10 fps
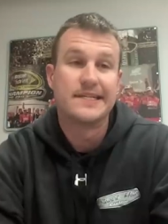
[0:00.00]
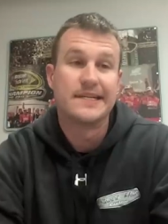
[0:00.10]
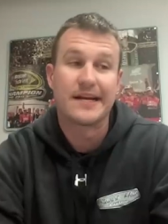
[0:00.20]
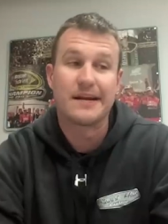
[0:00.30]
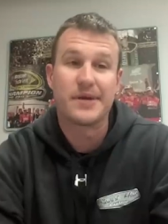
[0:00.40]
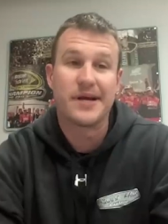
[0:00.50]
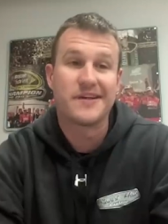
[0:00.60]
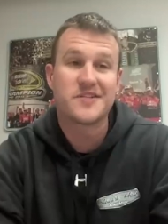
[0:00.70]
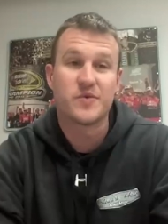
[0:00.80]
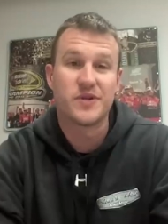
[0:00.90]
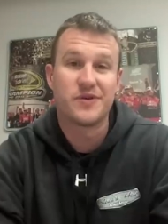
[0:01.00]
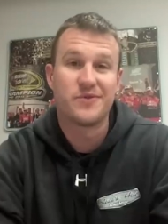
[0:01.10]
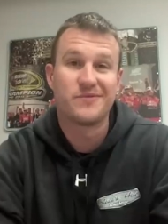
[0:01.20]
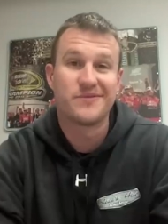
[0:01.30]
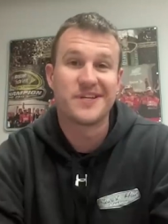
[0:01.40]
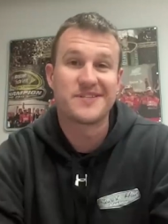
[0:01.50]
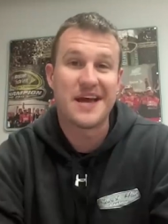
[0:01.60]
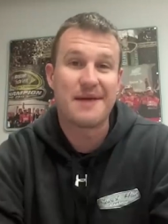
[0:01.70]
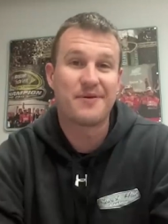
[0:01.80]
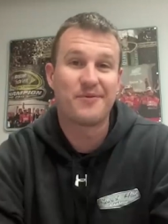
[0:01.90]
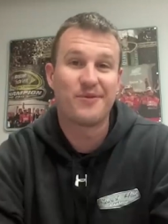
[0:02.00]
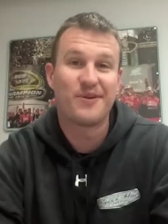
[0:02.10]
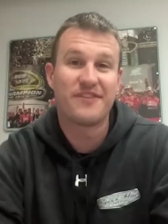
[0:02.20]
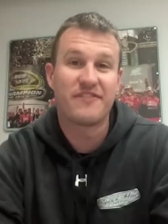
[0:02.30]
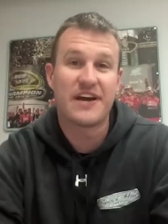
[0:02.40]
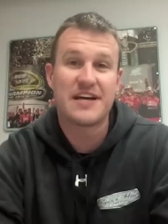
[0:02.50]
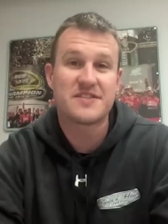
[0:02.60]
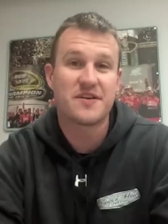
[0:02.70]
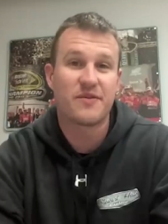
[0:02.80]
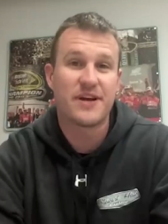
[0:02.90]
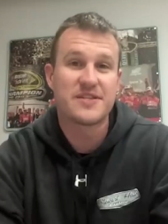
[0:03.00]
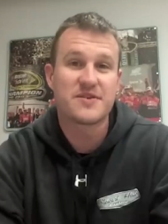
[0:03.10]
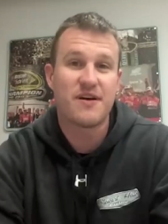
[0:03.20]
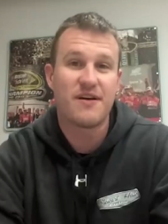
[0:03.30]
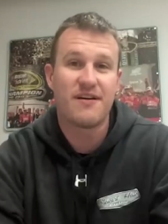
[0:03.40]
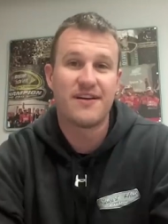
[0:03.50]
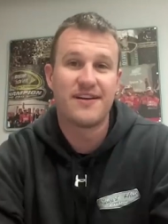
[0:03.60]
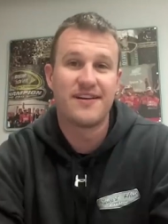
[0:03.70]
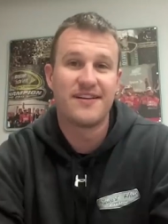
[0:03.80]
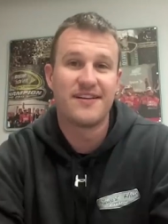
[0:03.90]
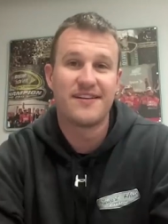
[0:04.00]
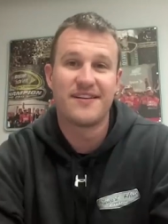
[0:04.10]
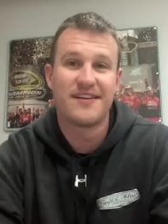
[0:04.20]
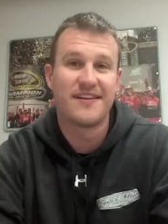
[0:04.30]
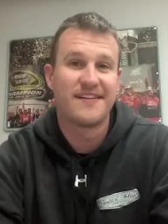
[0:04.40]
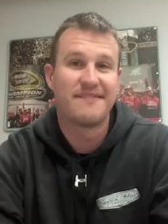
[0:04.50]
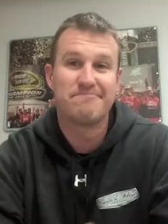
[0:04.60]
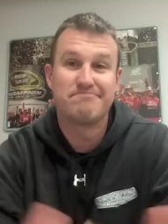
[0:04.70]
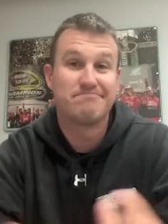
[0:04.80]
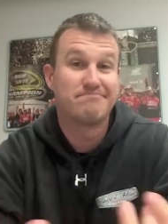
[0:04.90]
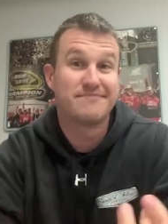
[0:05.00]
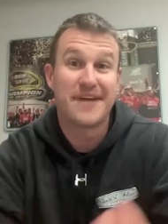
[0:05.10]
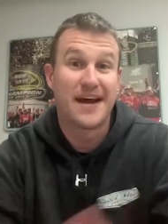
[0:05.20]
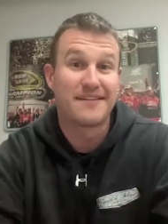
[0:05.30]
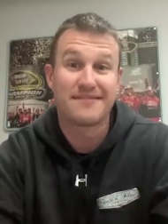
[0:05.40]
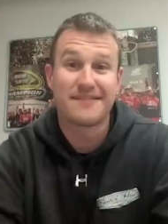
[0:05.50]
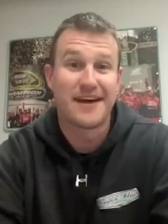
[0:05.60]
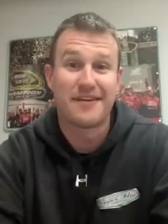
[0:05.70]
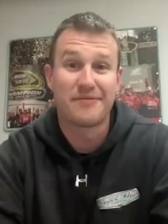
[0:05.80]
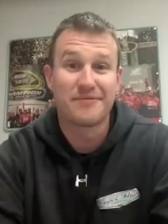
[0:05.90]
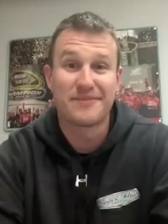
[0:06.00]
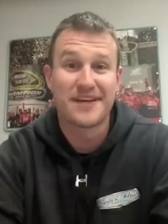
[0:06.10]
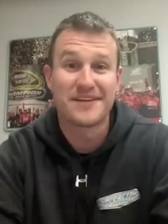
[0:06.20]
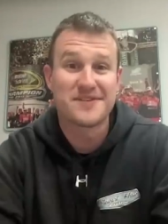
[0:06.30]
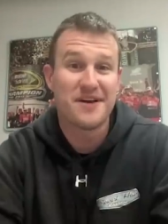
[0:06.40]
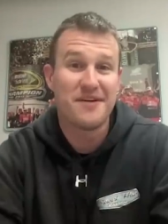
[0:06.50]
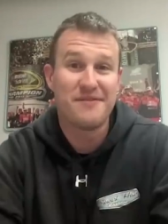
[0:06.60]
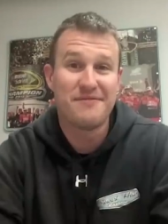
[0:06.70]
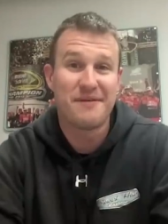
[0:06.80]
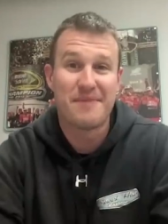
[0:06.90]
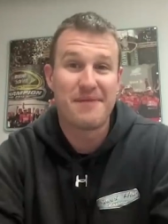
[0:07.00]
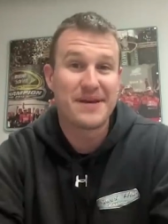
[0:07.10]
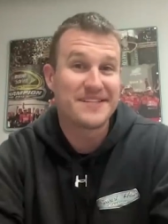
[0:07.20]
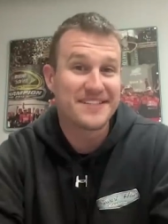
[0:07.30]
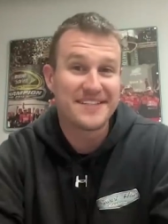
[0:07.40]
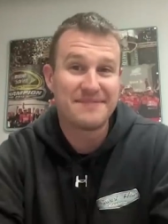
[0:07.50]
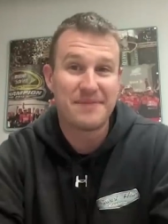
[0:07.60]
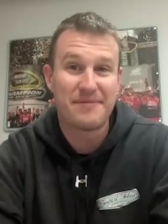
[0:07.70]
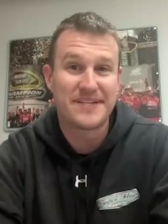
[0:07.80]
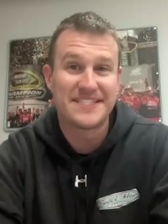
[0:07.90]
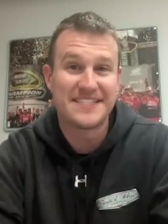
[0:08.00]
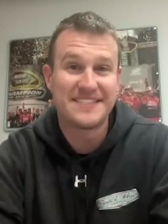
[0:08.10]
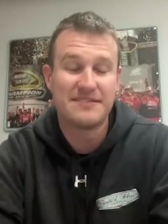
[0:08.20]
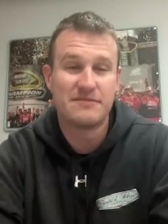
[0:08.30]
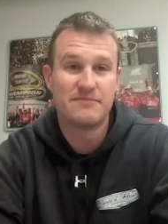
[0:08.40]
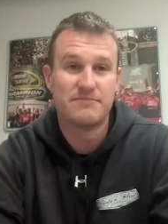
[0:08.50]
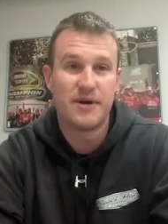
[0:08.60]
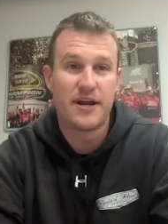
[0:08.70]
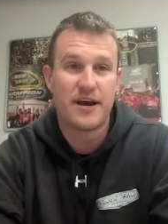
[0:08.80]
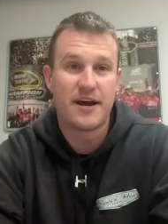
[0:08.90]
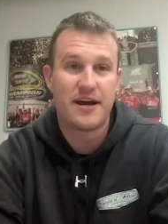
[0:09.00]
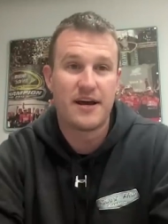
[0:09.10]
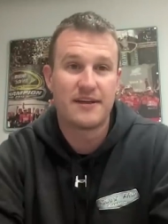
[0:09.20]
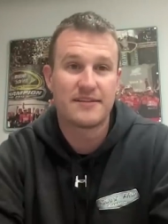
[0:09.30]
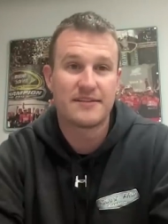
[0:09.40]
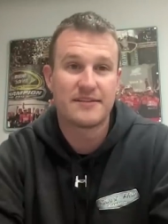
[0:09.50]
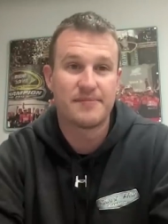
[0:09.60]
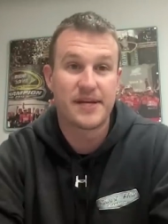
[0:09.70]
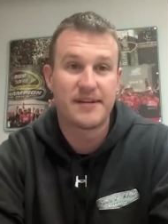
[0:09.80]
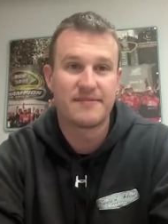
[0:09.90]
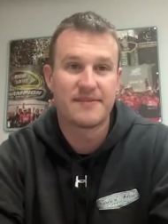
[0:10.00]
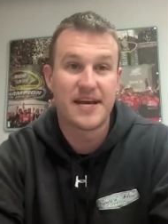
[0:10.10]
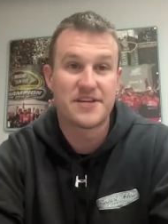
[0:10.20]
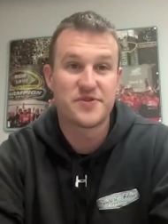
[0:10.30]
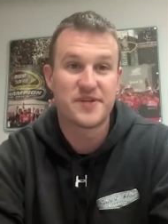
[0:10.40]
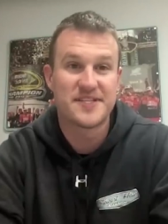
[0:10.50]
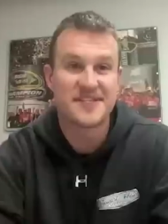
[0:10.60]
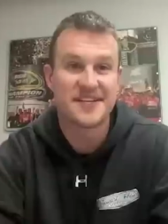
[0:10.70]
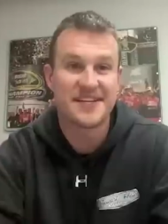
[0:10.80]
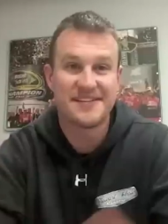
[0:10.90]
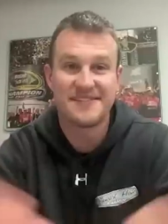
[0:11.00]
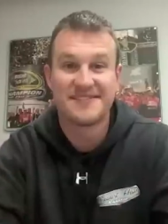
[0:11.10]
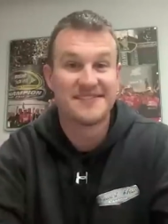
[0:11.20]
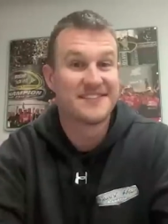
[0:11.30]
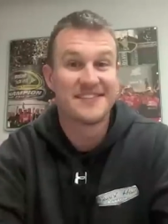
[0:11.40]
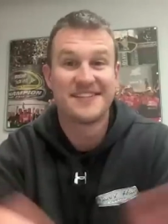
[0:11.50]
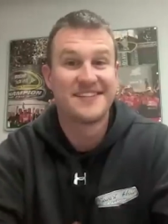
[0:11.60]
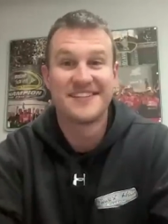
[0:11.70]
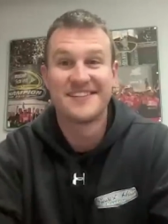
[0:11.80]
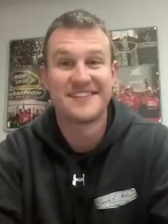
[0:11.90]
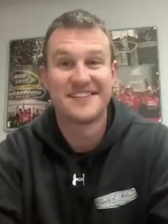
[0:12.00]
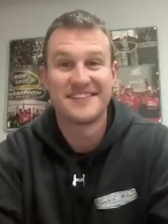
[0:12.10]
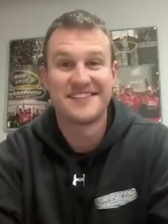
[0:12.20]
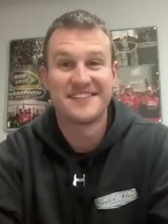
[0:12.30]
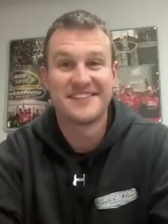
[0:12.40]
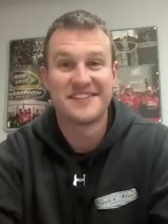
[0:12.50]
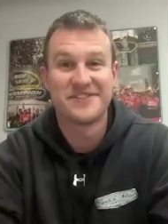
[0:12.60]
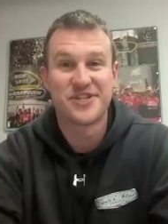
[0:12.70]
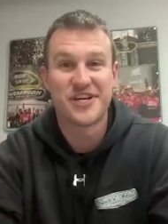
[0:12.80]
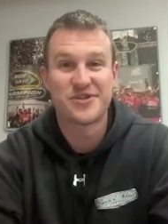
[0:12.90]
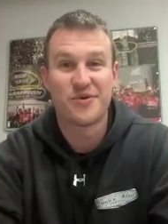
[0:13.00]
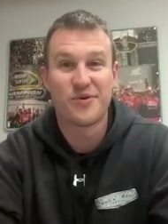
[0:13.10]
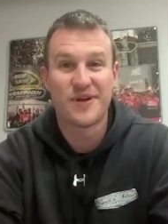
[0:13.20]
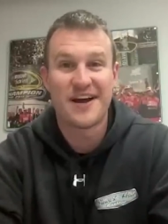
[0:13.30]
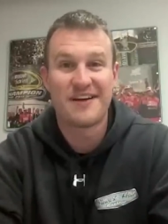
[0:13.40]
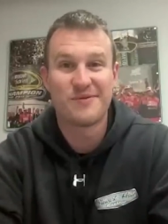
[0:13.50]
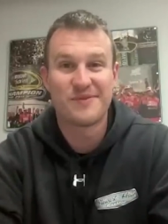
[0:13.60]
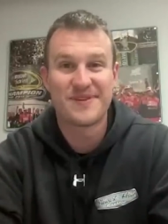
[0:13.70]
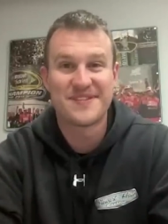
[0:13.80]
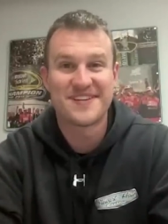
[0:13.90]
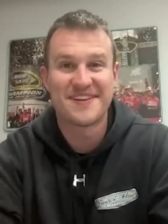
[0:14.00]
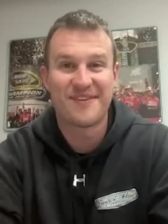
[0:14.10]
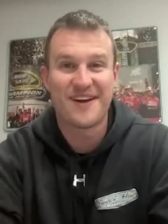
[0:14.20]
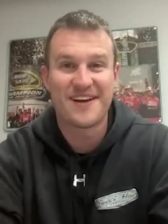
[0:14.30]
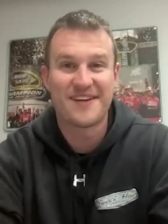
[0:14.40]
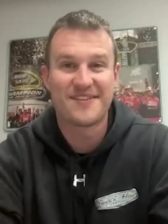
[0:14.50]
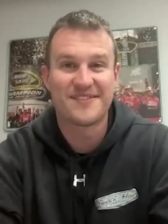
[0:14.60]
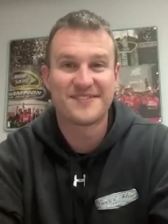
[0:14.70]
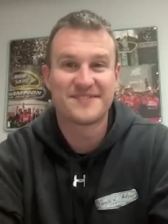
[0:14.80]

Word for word: I got to be honest with you. Things happen really fast in a race car, and I I don't think so. Maybe it did, maybe it didn't. But uh, I mean, as you can see, didn't didn't change a whole lot with me sitting right here.